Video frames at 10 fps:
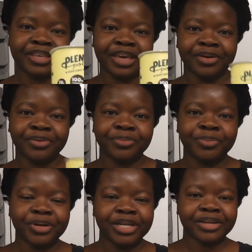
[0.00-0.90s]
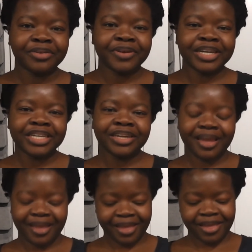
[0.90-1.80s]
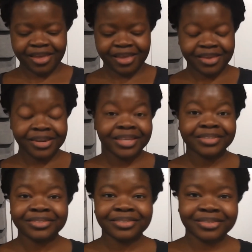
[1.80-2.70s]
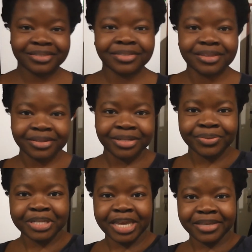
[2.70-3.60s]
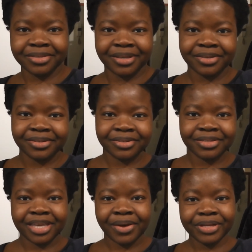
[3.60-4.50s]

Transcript: kettle boiling already, and let's just do a taste test and see how it